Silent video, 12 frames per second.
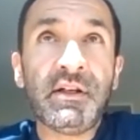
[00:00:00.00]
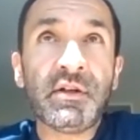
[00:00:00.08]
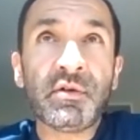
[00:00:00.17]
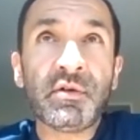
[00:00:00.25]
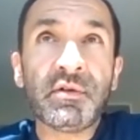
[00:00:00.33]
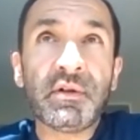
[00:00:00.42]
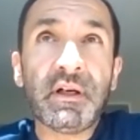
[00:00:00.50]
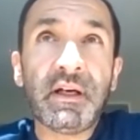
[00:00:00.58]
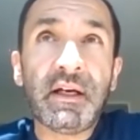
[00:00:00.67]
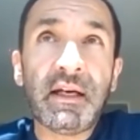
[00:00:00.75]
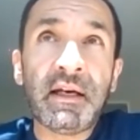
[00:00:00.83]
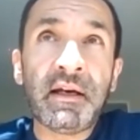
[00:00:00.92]

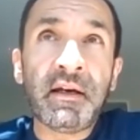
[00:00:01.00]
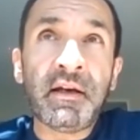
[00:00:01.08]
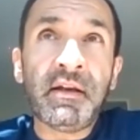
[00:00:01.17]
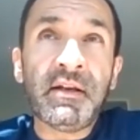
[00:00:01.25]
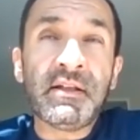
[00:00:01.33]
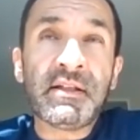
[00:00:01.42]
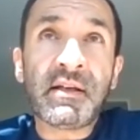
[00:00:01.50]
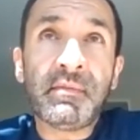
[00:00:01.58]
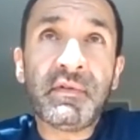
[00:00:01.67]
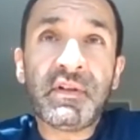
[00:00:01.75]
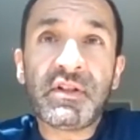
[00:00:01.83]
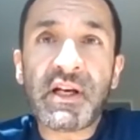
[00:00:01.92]

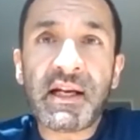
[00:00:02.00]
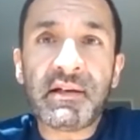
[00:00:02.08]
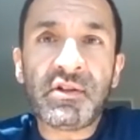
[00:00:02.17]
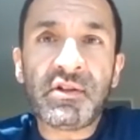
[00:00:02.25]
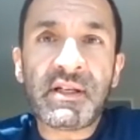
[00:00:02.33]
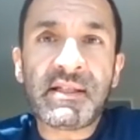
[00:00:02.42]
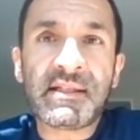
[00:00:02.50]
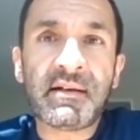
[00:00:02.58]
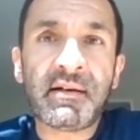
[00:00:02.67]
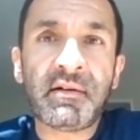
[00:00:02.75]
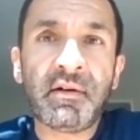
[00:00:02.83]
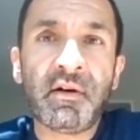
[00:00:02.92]
some of the challenges
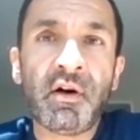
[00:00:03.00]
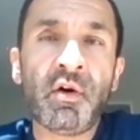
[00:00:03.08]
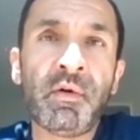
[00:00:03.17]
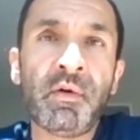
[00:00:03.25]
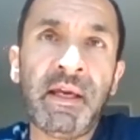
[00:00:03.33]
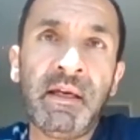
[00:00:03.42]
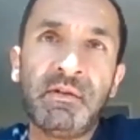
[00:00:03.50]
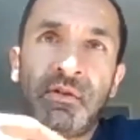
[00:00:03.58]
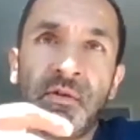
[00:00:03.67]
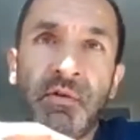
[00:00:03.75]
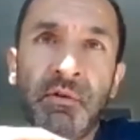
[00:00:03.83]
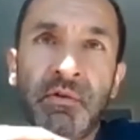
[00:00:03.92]
are
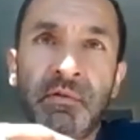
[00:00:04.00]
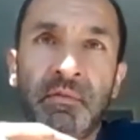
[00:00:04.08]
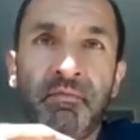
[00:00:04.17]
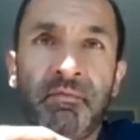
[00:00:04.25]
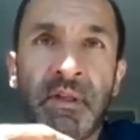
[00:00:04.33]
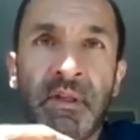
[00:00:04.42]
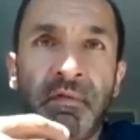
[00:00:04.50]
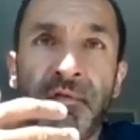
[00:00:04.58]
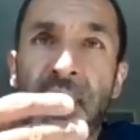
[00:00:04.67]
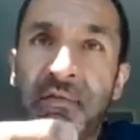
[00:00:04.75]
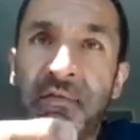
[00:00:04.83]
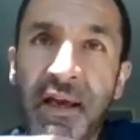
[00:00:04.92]
owing to the
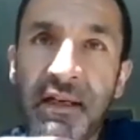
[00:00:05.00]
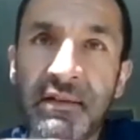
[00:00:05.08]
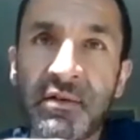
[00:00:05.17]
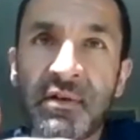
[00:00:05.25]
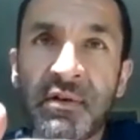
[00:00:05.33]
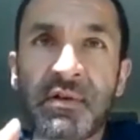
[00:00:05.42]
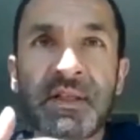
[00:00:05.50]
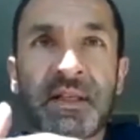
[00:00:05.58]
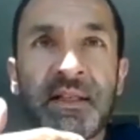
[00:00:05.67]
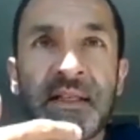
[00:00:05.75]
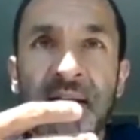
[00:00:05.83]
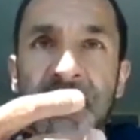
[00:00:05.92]
threat
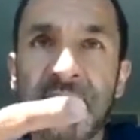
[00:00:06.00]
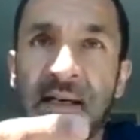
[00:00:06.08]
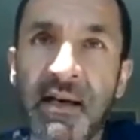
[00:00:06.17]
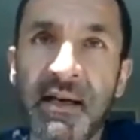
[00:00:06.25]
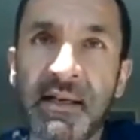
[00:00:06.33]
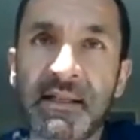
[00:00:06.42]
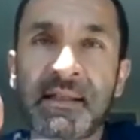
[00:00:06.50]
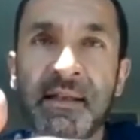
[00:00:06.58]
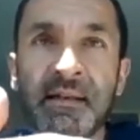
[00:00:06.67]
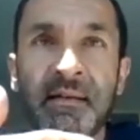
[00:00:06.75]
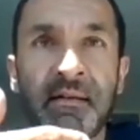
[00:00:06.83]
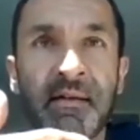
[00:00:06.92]
vectors and the
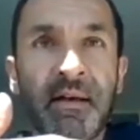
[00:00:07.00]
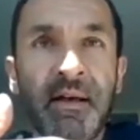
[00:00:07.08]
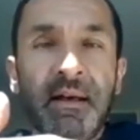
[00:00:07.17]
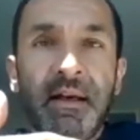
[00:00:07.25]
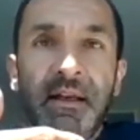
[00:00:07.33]
attacks and